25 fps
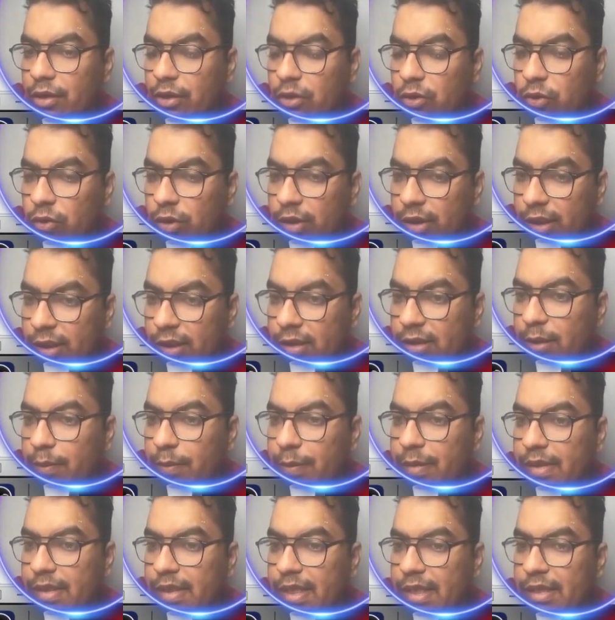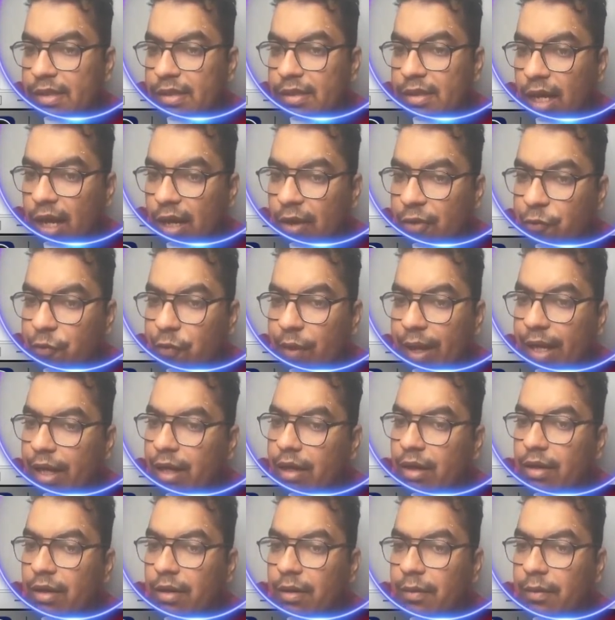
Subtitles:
So this represents a triangle.